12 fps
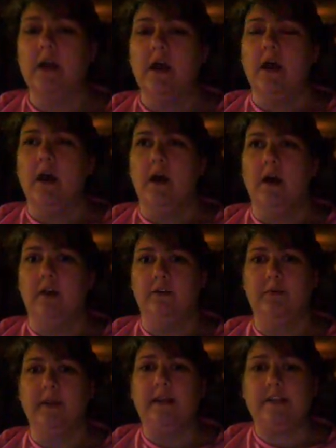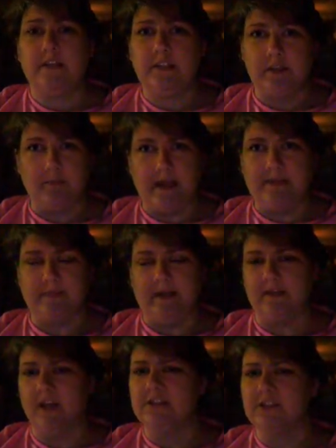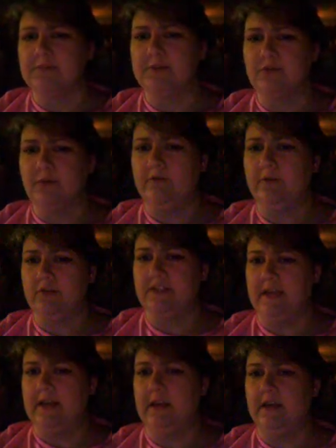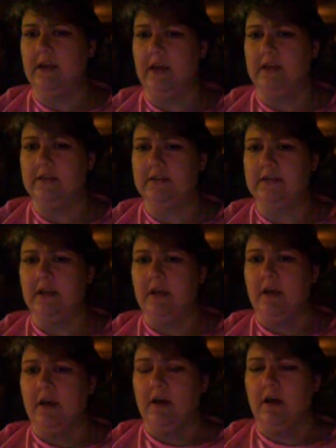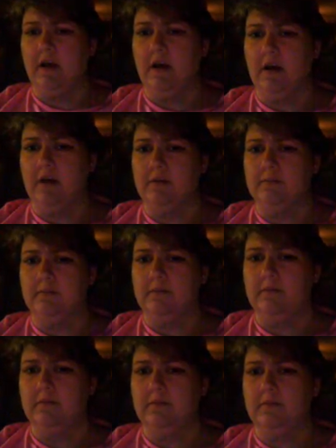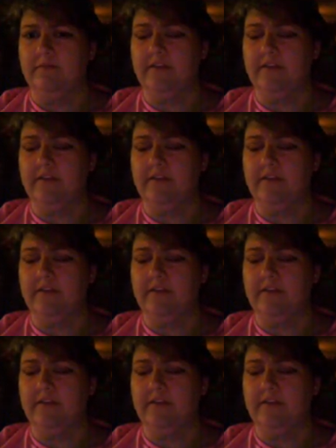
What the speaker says: The other was the relationship aspect, not just between Rosanna and